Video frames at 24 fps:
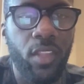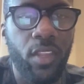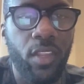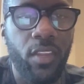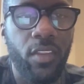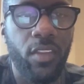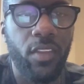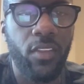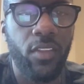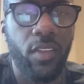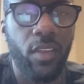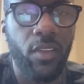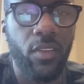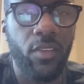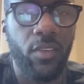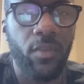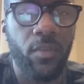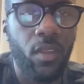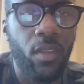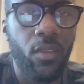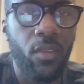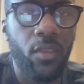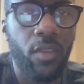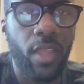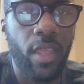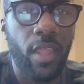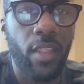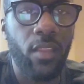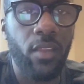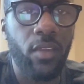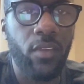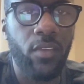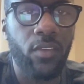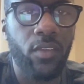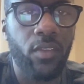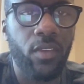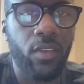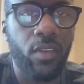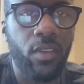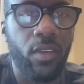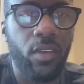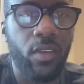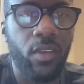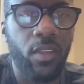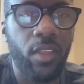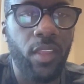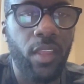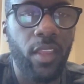needed details. So that looks
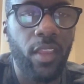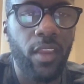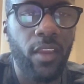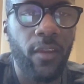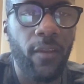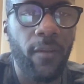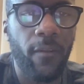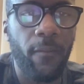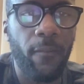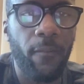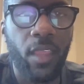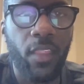good here.